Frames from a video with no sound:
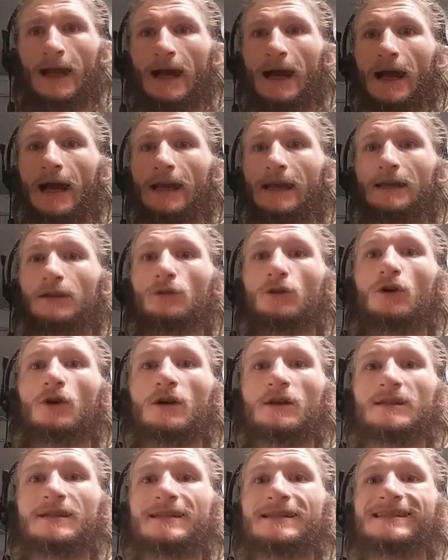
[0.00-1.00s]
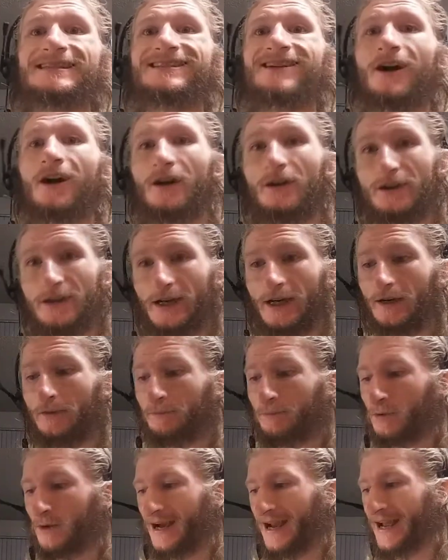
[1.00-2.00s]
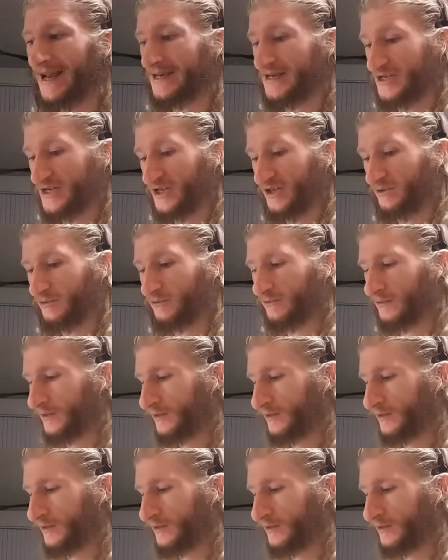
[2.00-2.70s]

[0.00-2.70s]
And it looks darn near brand new.